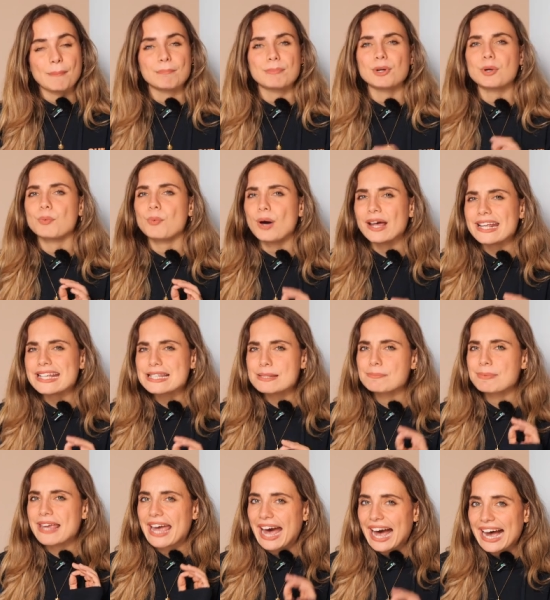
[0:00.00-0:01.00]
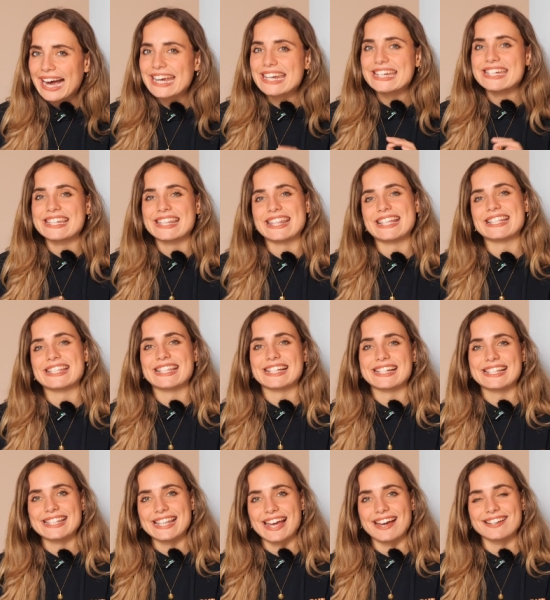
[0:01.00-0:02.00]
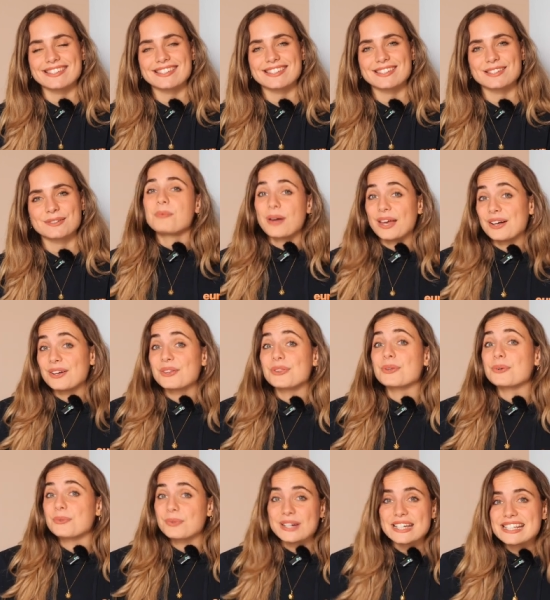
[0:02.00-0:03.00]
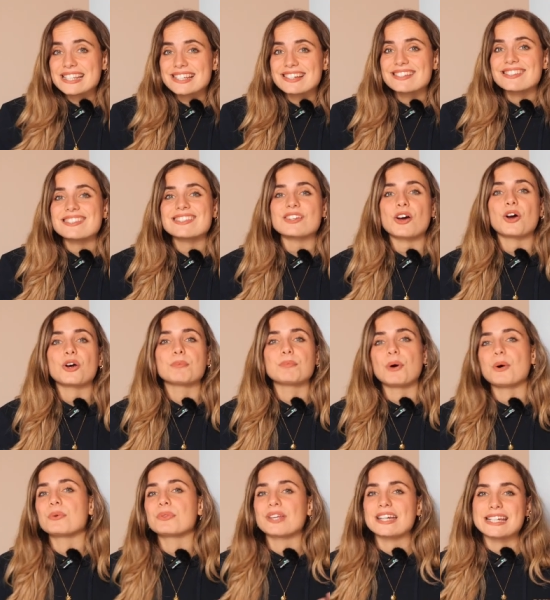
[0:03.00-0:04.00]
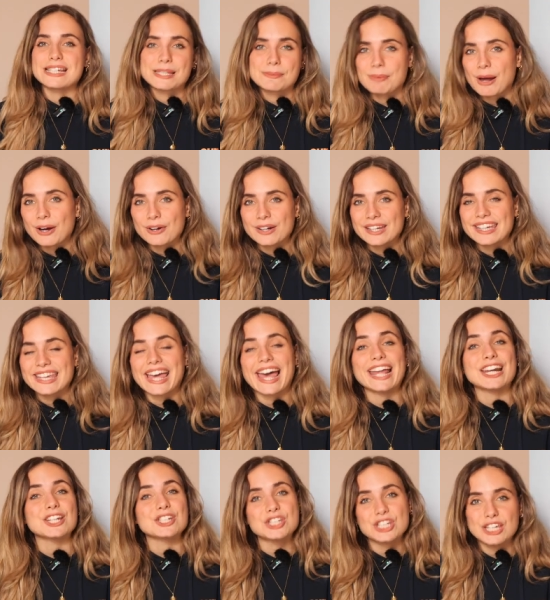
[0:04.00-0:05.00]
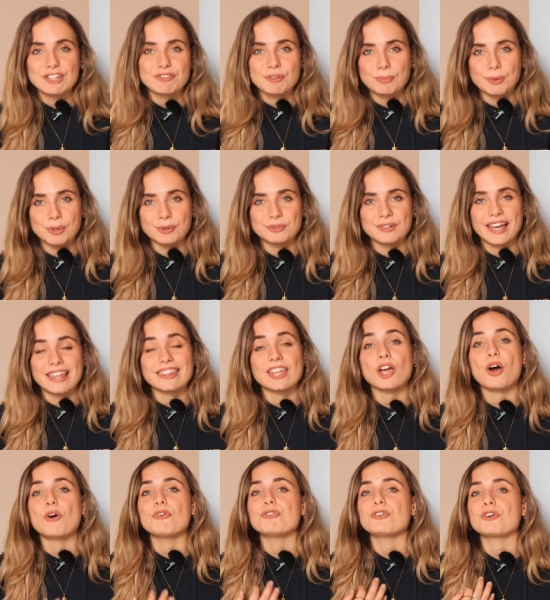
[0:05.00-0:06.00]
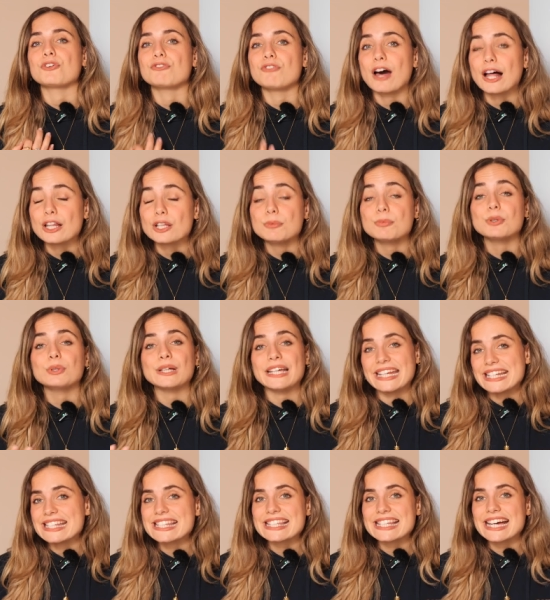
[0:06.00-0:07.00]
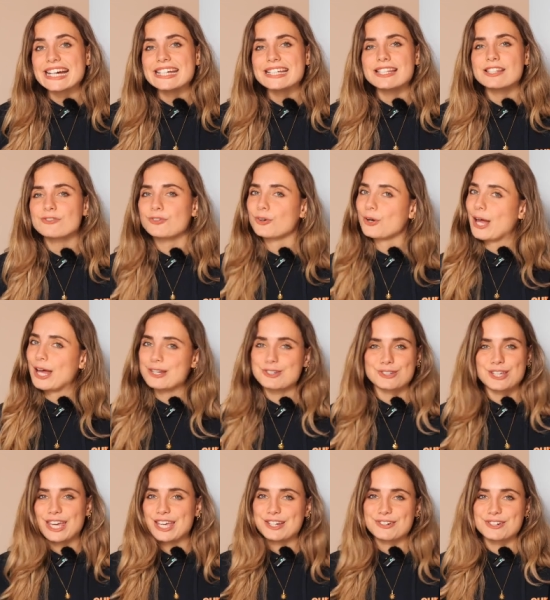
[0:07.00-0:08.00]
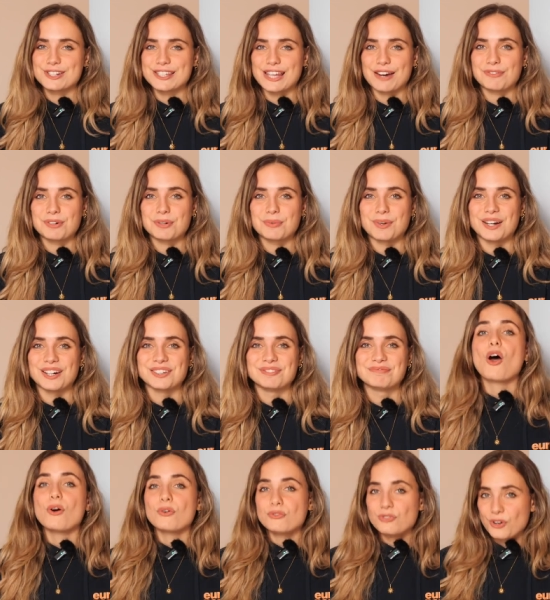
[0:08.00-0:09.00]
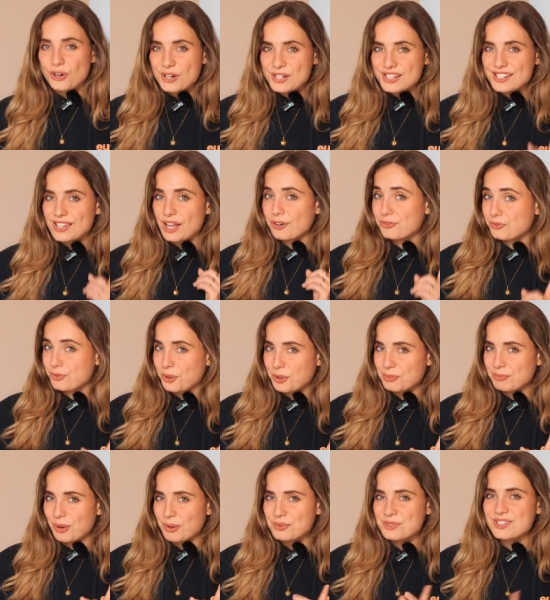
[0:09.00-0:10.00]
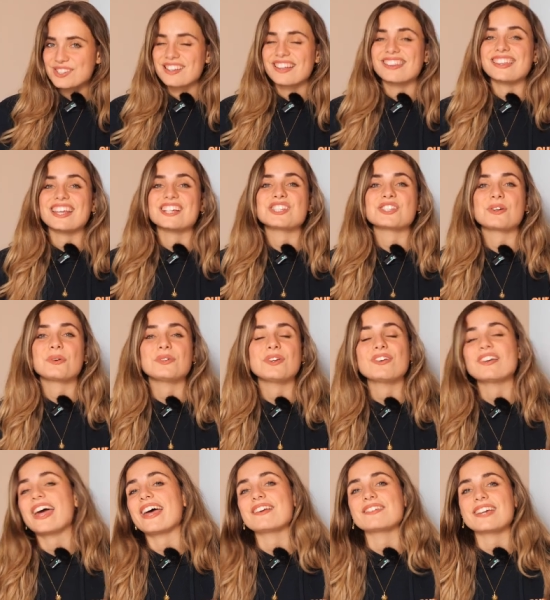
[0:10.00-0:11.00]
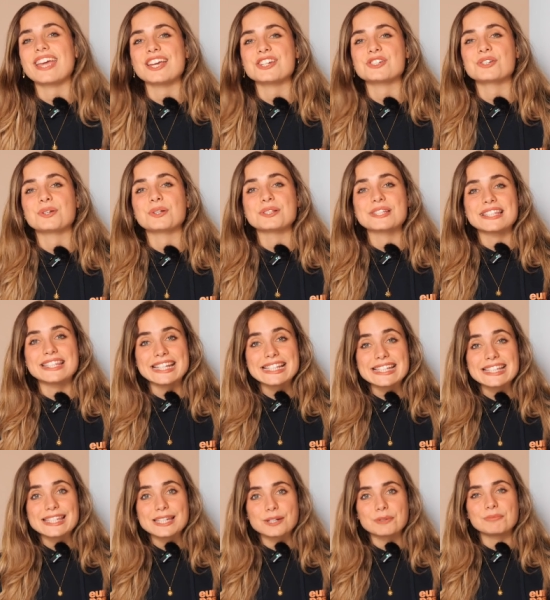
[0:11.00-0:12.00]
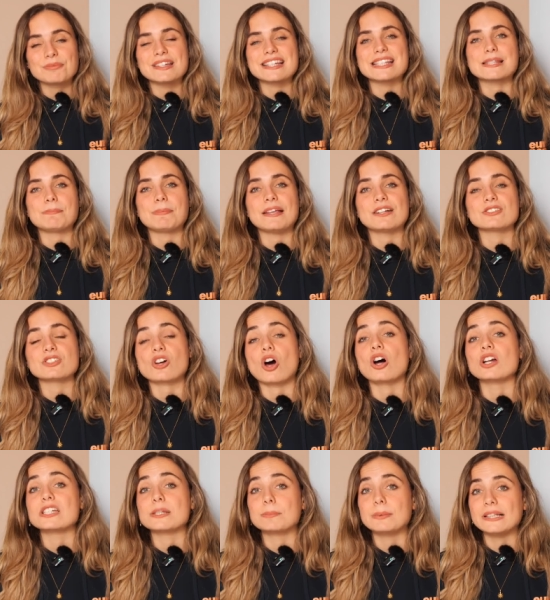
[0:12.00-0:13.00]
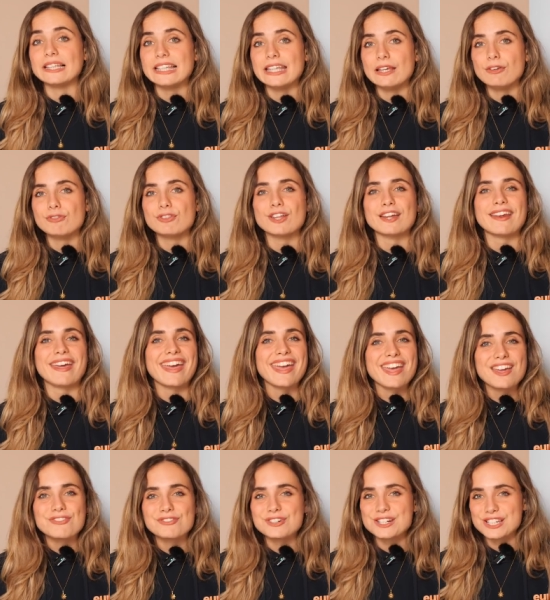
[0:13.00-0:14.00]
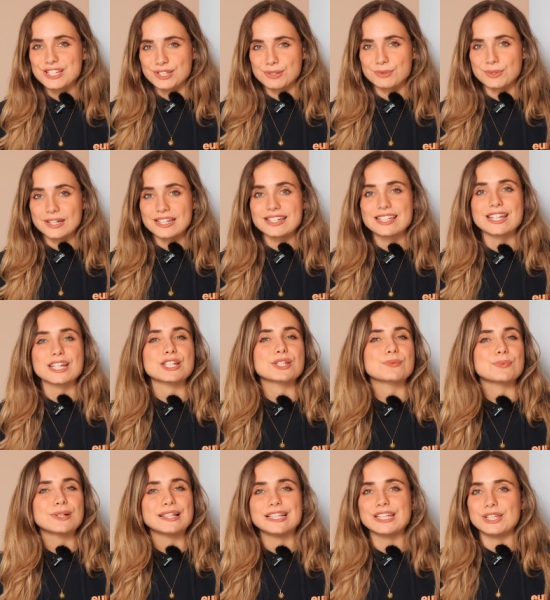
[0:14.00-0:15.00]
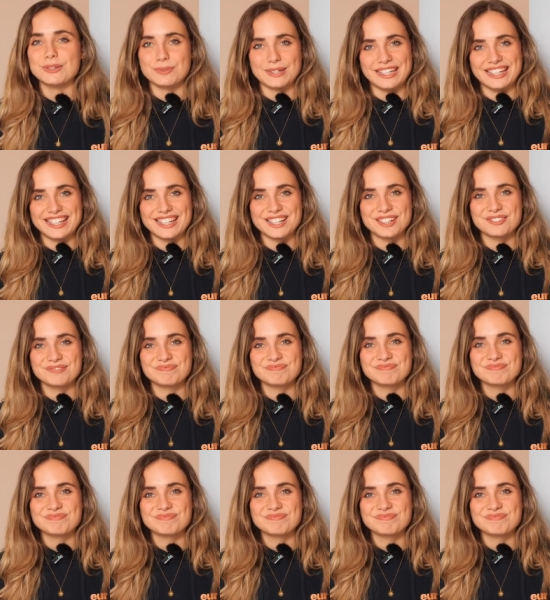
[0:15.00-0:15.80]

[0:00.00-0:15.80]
But what is behind this success? Well, the reasons are both inspiring and achievable, and they offer valuable insights for educators everywhere. First and foremost, the Estonian educational system is built on the belief that every student is really unique.